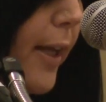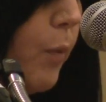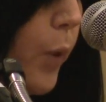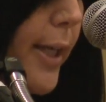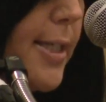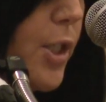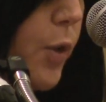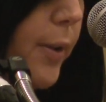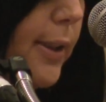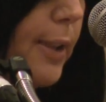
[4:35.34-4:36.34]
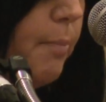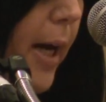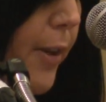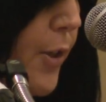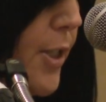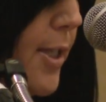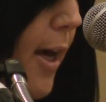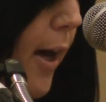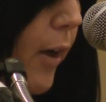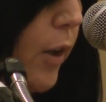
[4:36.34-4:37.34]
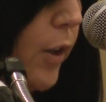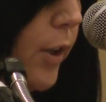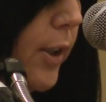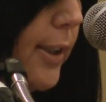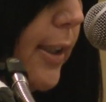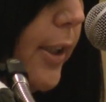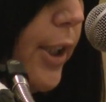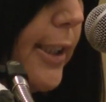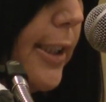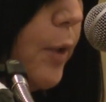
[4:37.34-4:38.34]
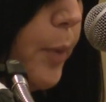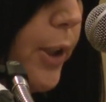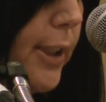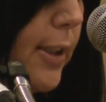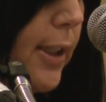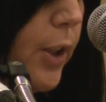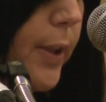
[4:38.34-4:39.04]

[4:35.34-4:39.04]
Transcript: that we as students, mothers, adult learners, and just as a person need